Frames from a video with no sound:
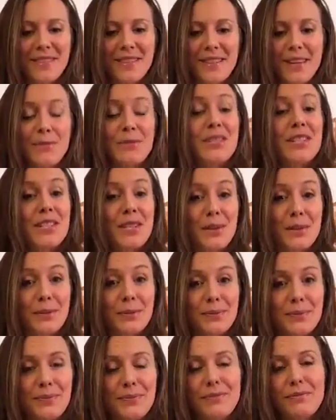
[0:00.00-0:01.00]
Number 2,
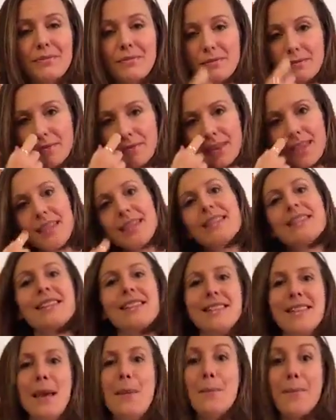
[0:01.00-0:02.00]

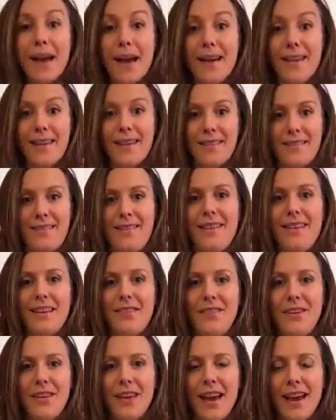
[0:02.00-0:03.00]
step back
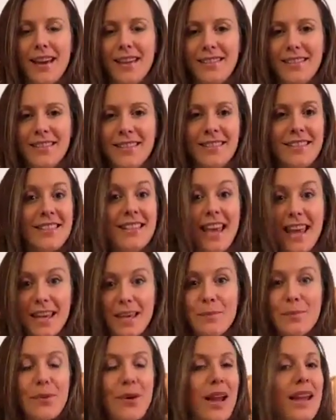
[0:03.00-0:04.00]
if you can. Take
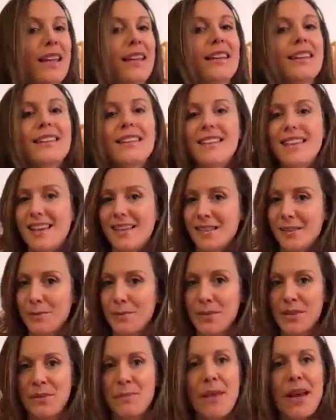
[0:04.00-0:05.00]
a break, get some
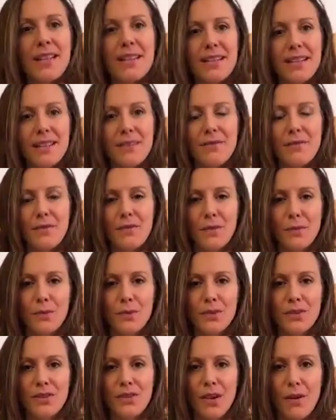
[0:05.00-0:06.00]
perspective from
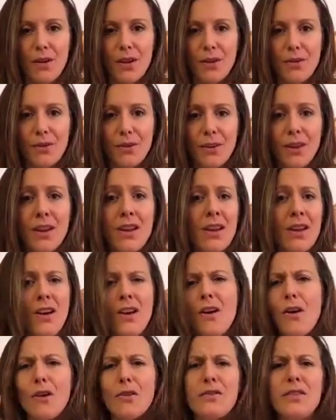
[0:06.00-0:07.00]
what's going on.
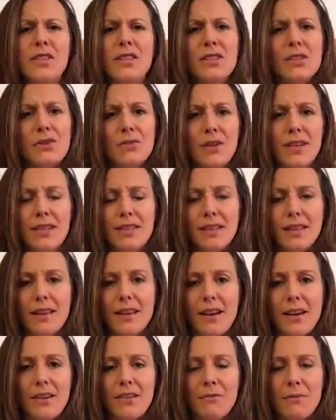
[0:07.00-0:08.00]
Often stress can
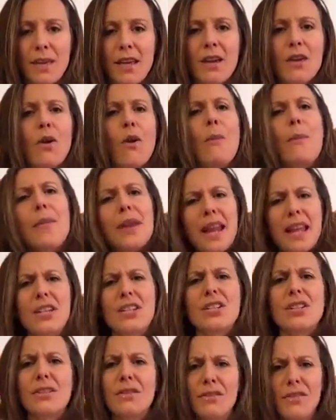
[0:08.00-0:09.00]
kind of be a
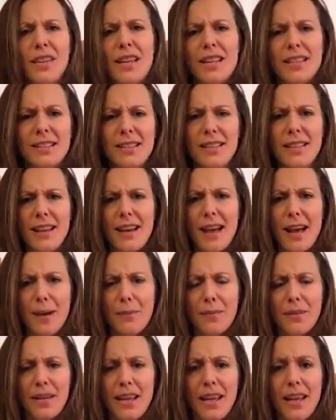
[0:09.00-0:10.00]
combination of things that are
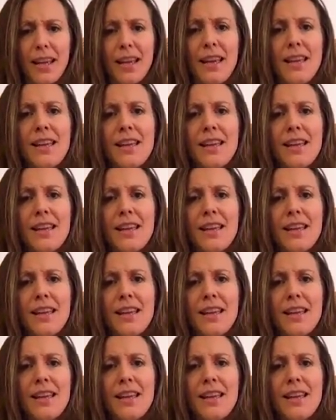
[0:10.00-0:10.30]
happening,